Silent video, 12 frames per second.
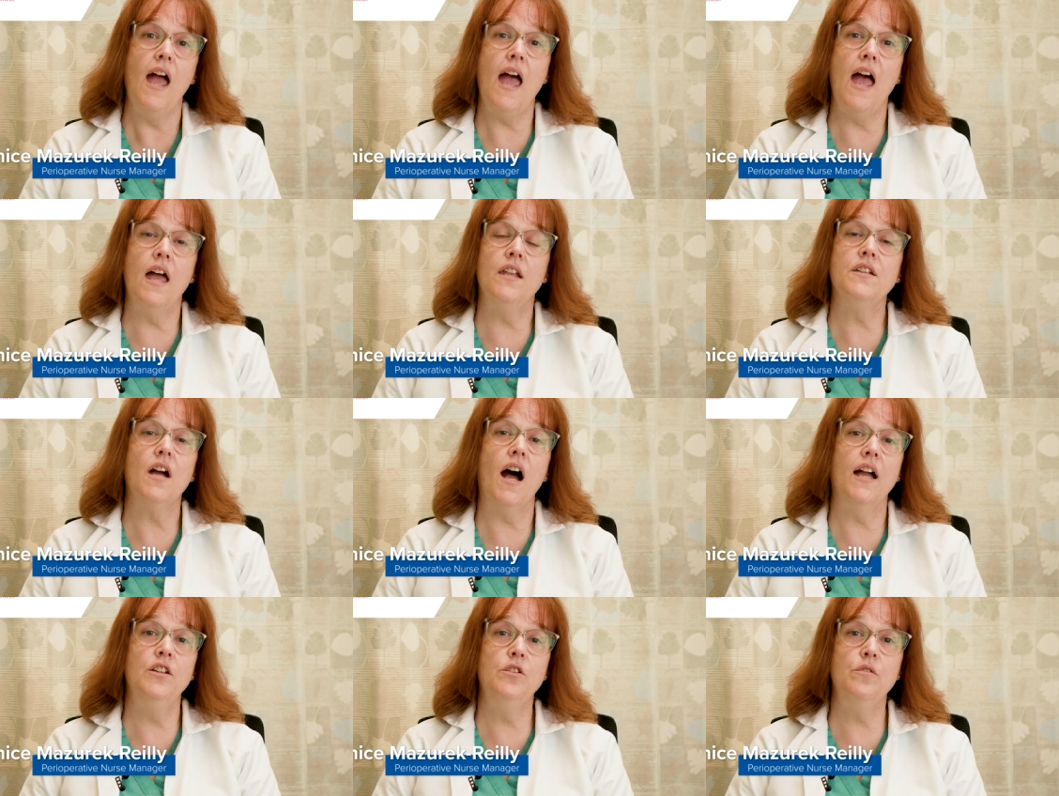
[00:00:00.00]
And
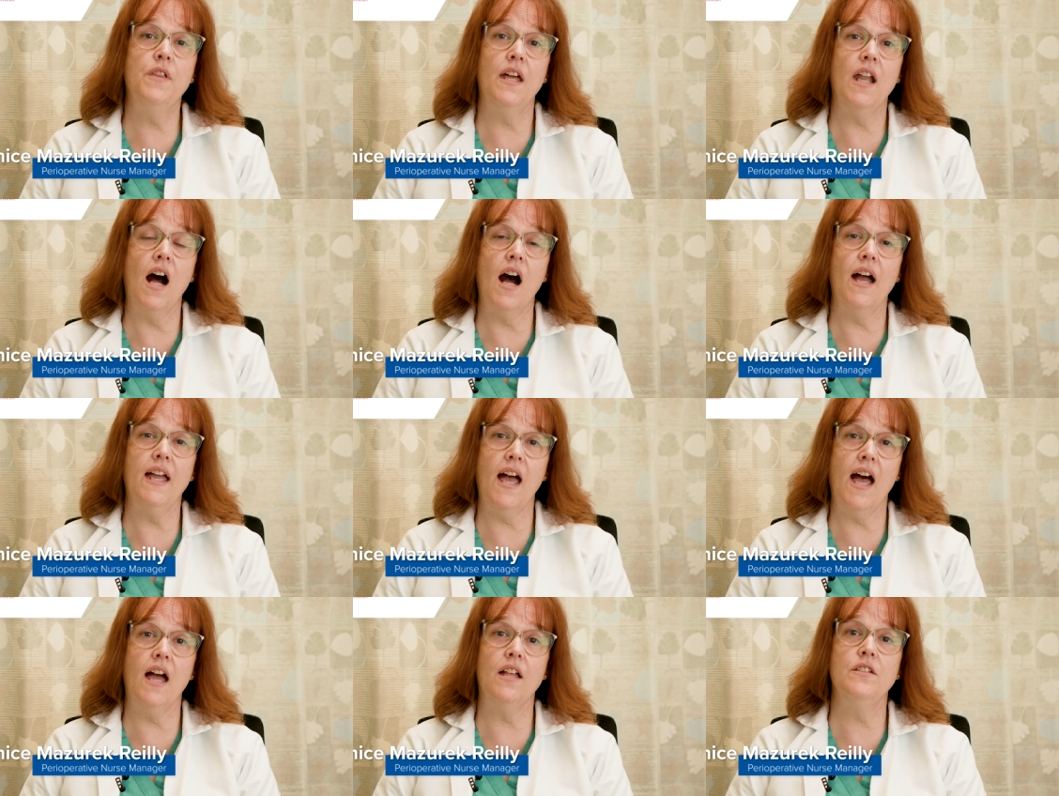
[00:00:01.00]
I knew that I
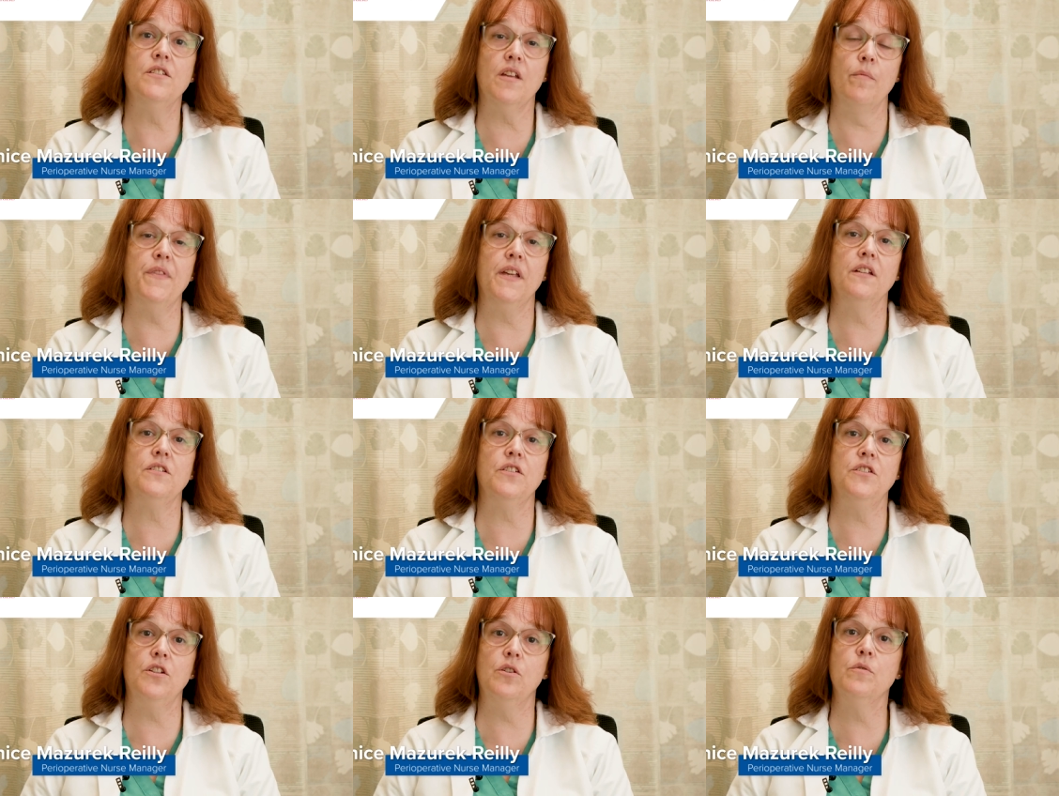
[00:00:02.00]
had something to
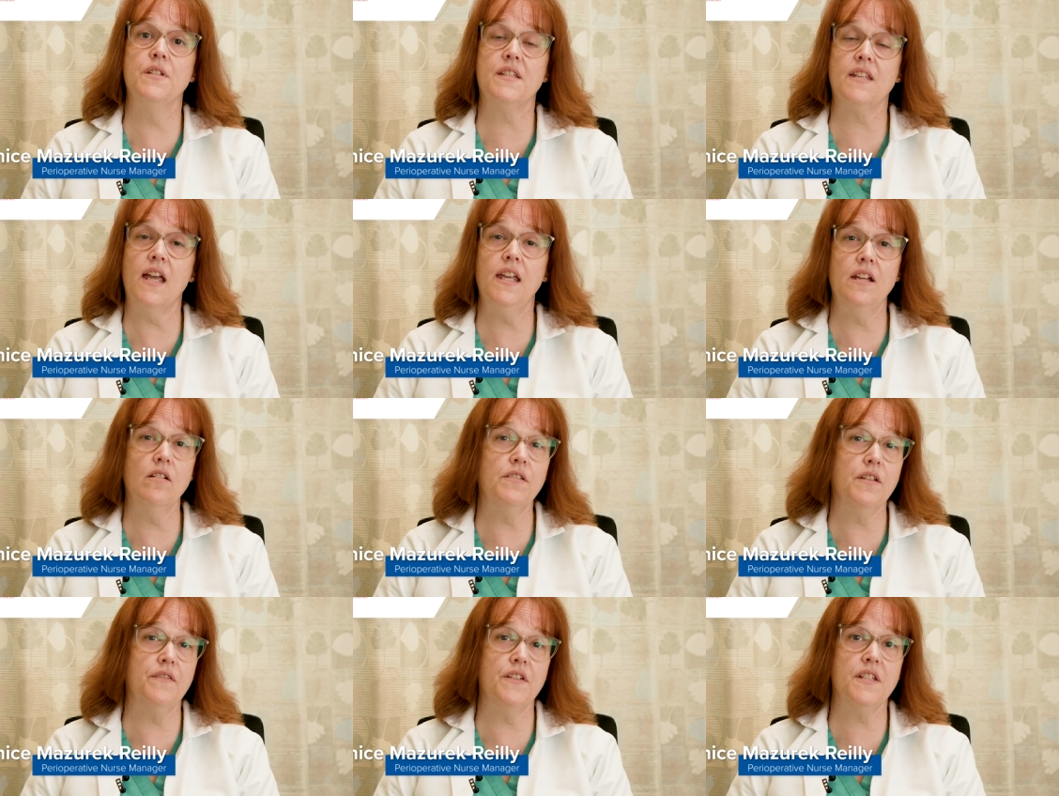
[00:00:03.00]
do and say here
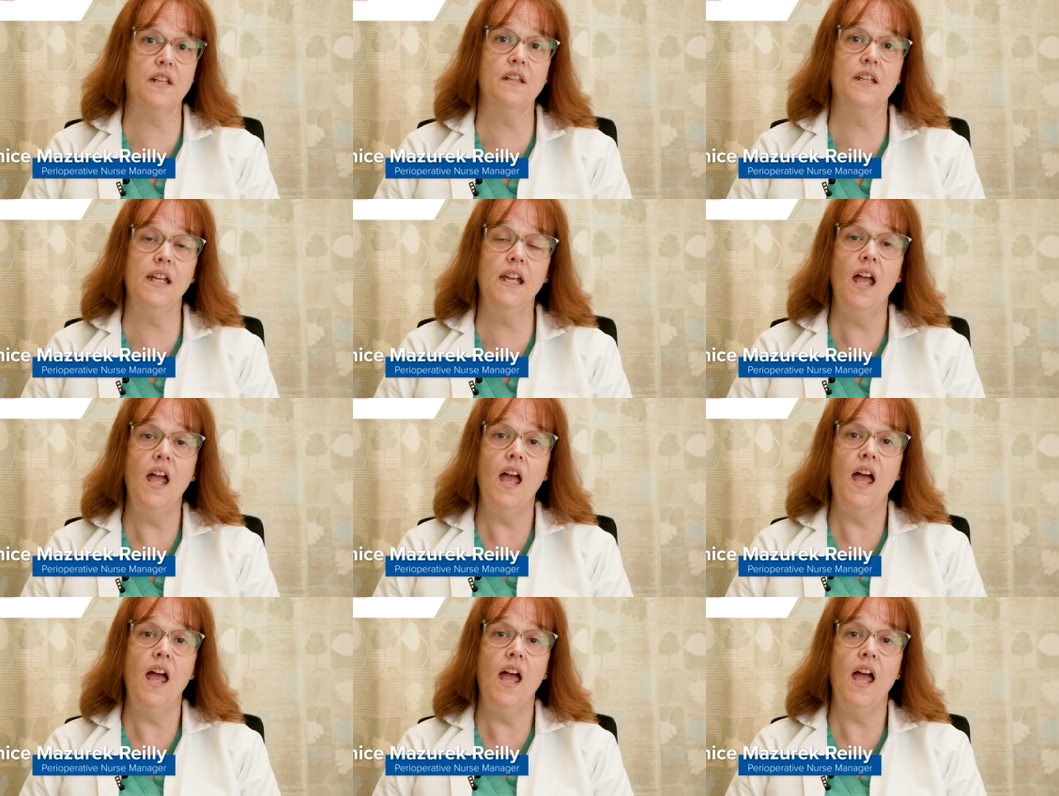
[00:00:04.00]
at the facility